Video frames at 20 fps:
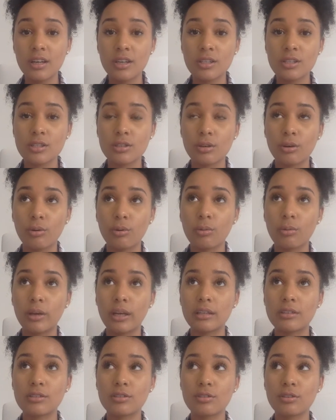So
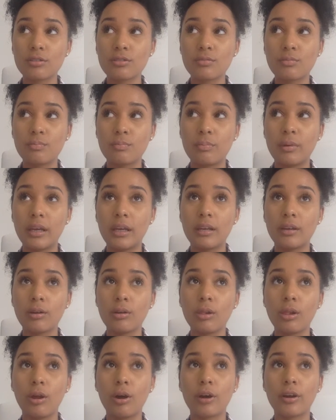it's just been a
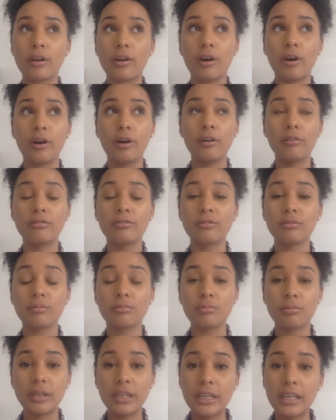lot of
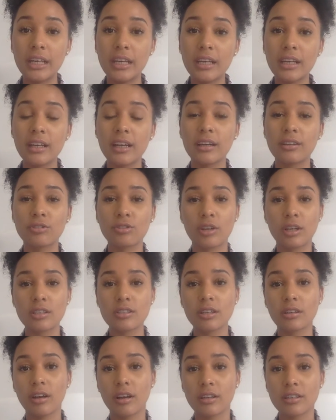reading and trying
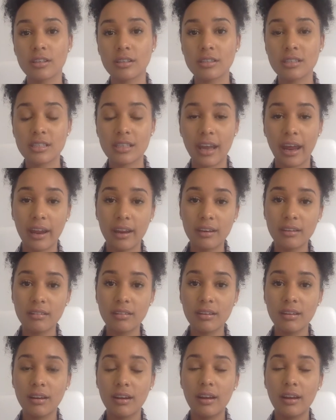to understand.